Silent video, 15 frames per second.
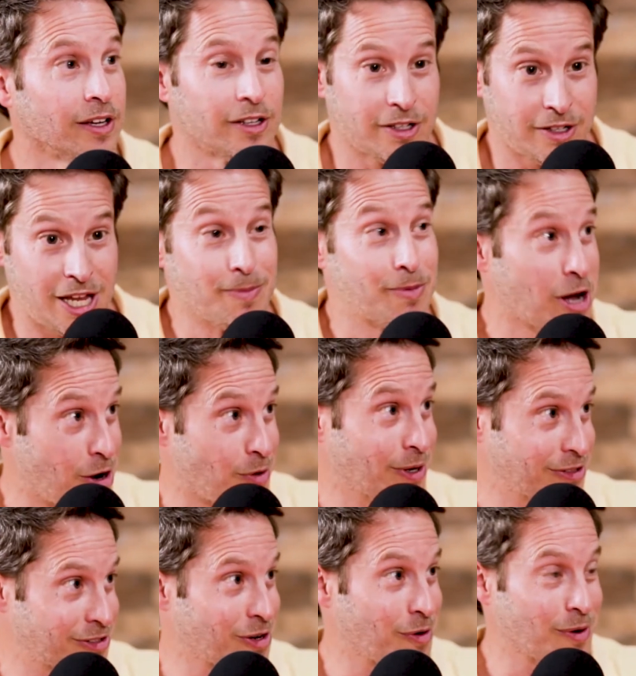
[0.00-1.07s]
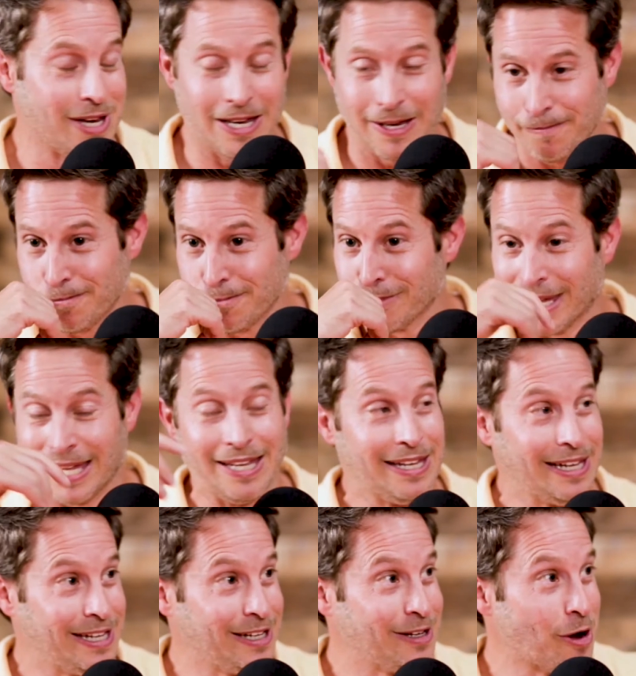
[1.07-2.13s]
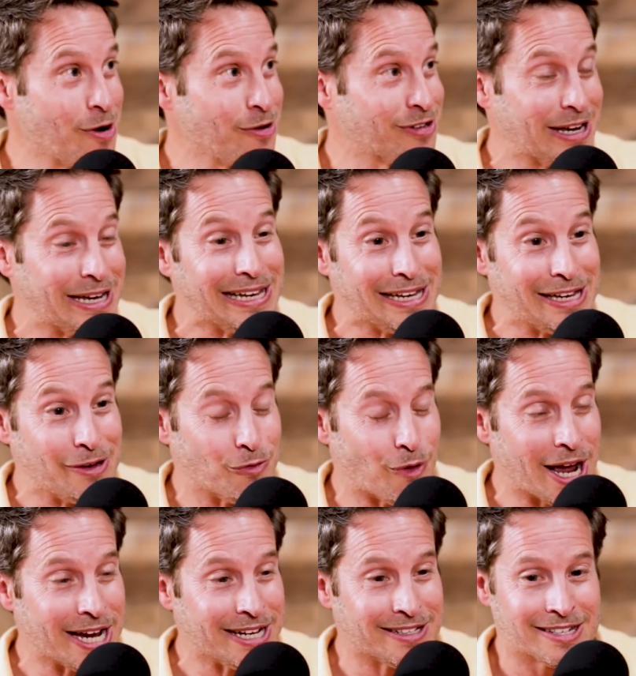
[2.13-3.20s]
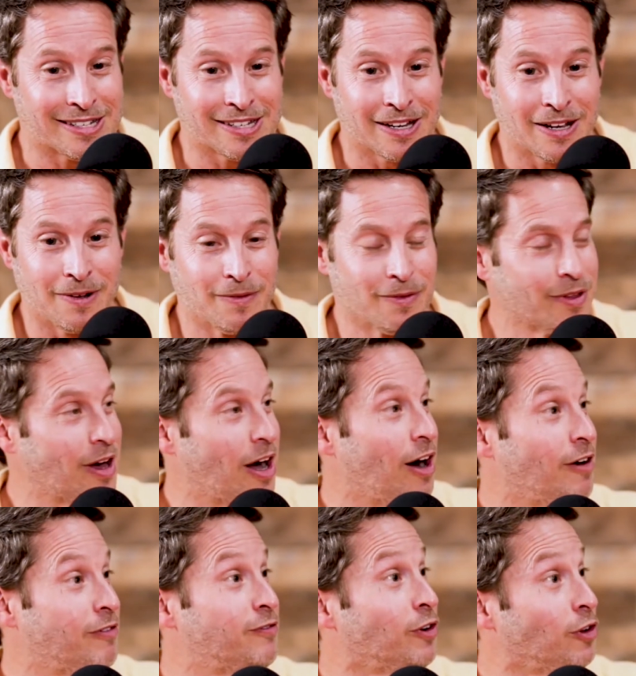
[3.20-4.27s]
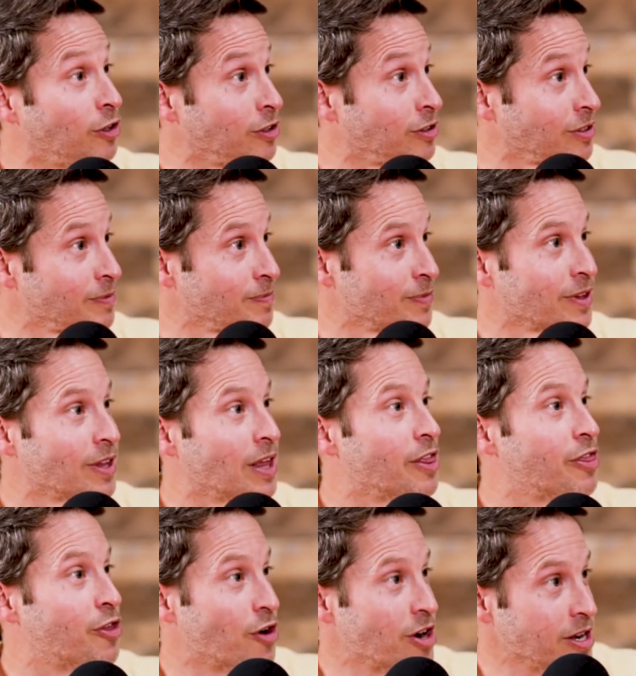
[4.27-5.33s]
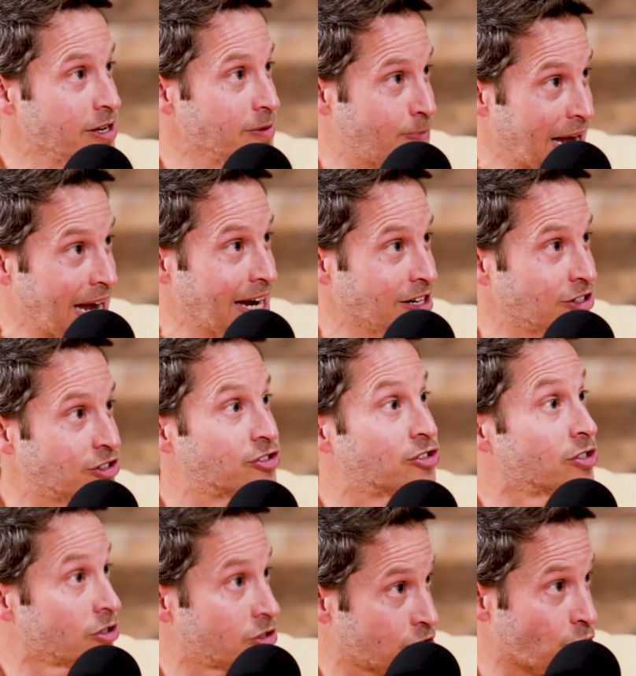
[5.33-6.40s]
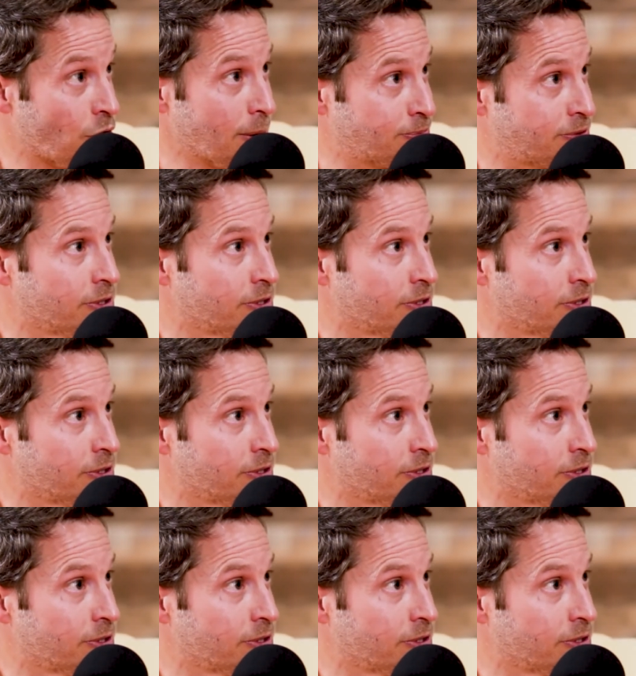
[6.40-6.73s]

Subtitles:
Keep going. So he goes and he writes a full 30-page script,